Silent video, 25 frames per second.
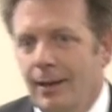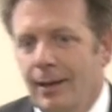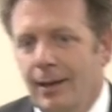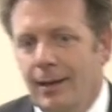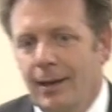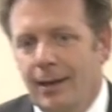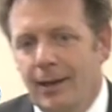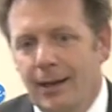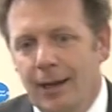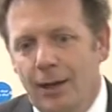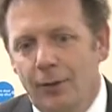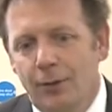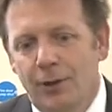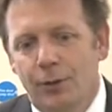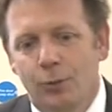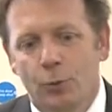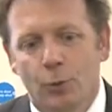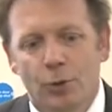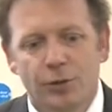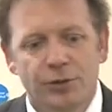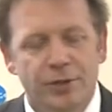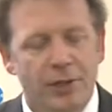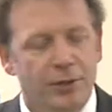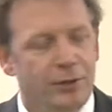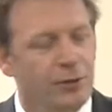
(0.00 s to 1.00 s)
And how that
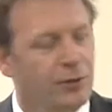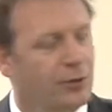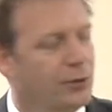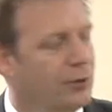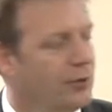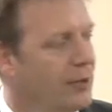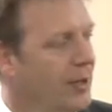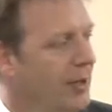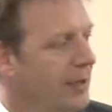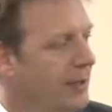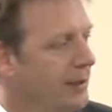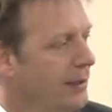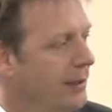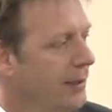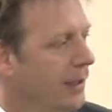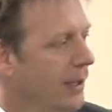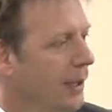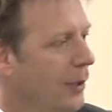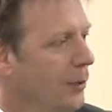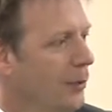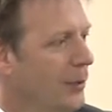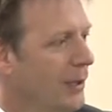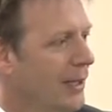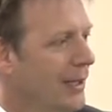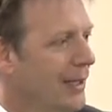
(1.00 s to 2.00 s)
works out in society,
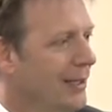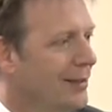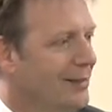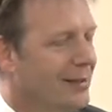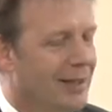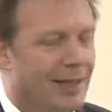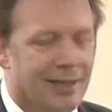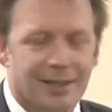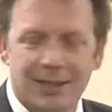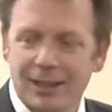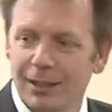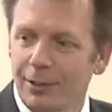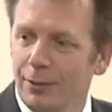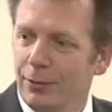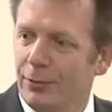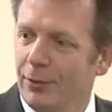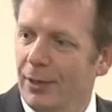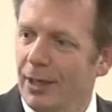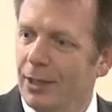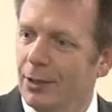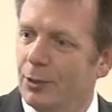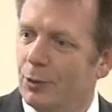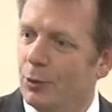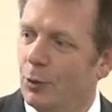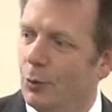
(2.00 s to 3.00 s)
how we can actually
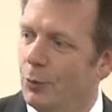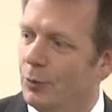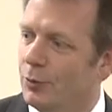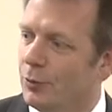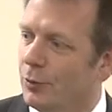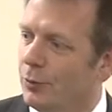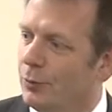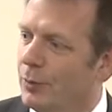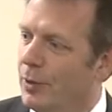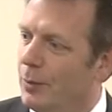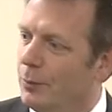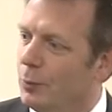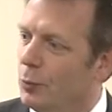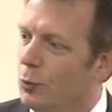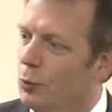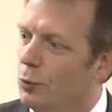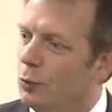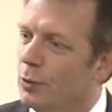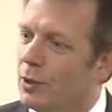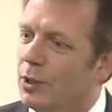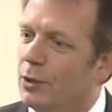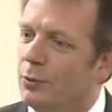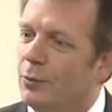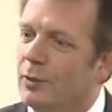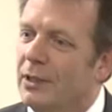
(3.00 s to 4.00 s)
identify groups of people
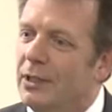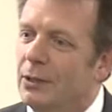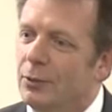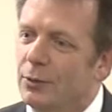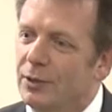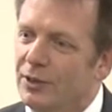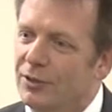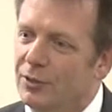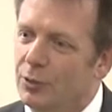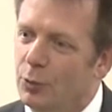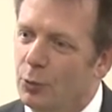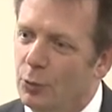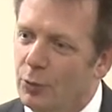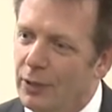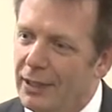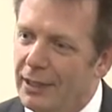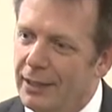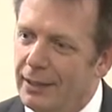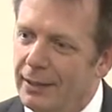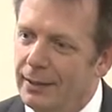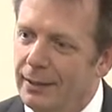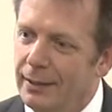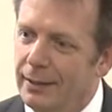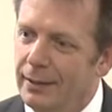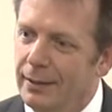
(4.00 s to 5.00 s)
who agree or
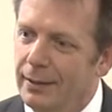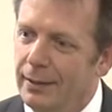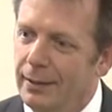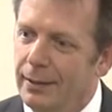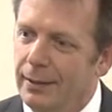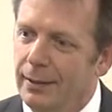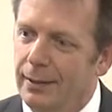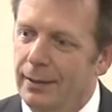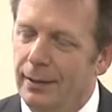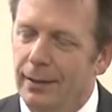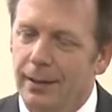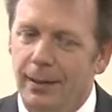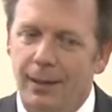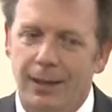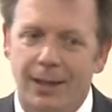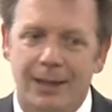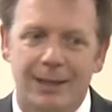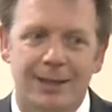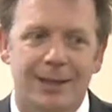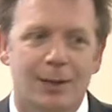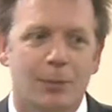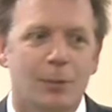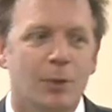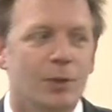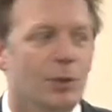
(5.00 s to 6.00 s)
disagree.
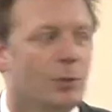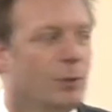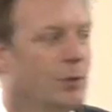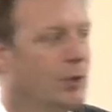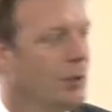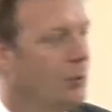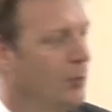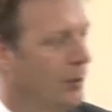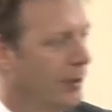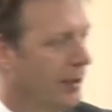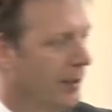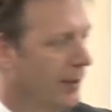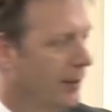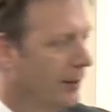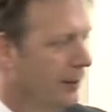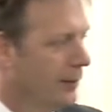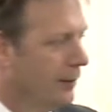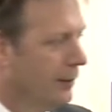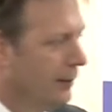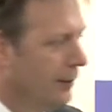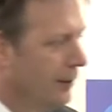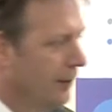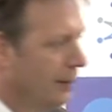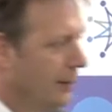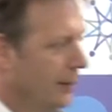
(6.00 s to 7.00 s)
And then what do we do with it?
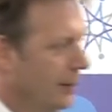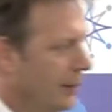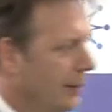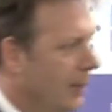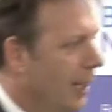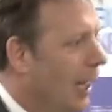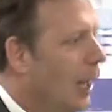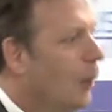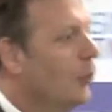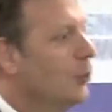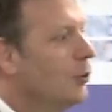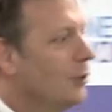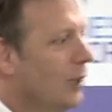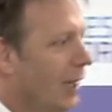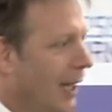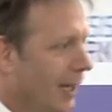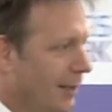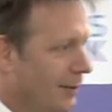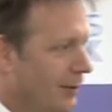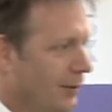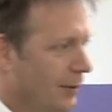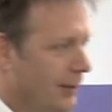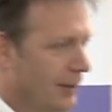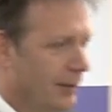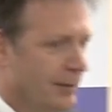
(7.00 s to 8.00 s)
How would you
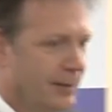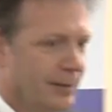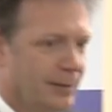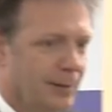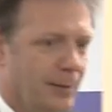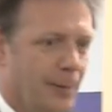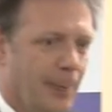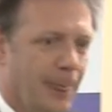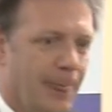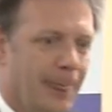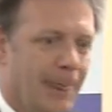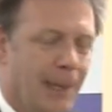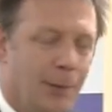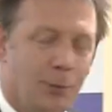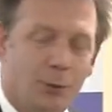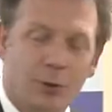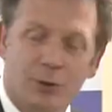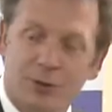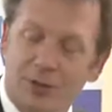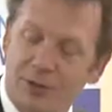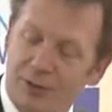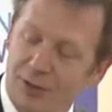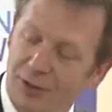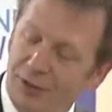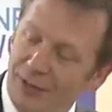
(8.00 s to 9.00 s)
act on it? And
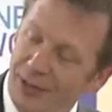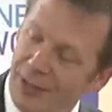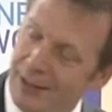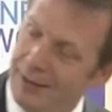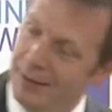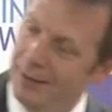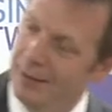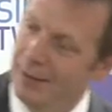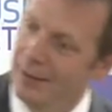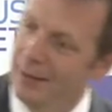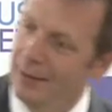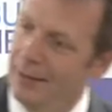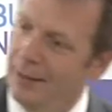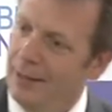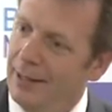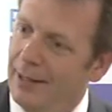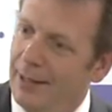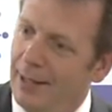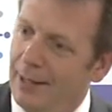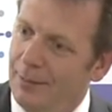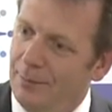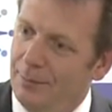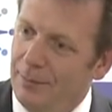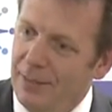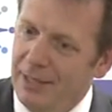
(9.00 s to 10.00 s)
because as I said,
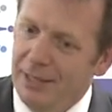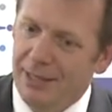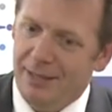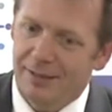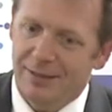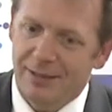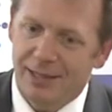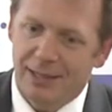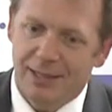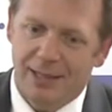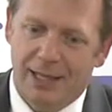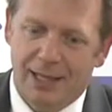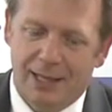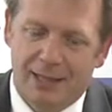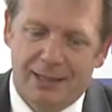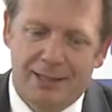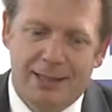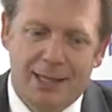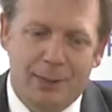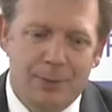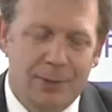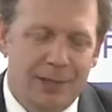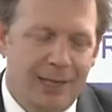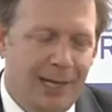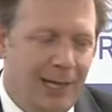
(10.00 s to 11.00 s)
me as an
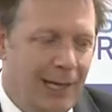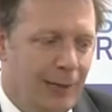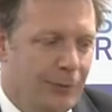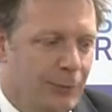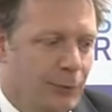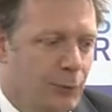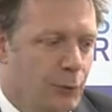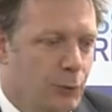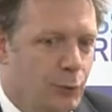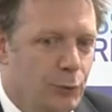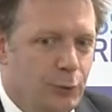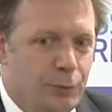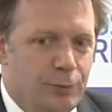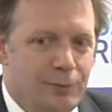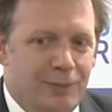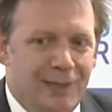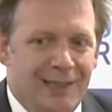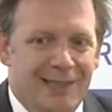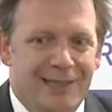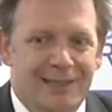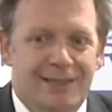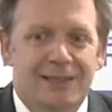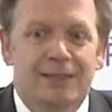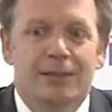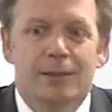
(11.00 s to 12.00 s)
academic, I have to
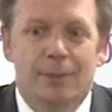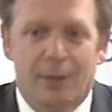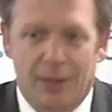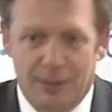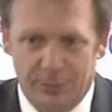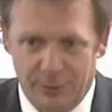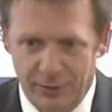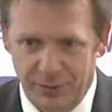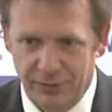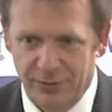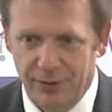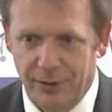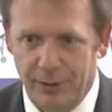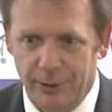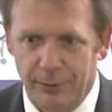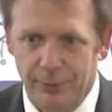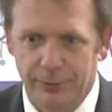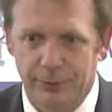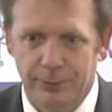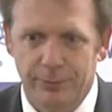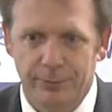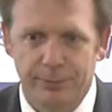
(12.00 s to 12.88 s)
legitimize myself.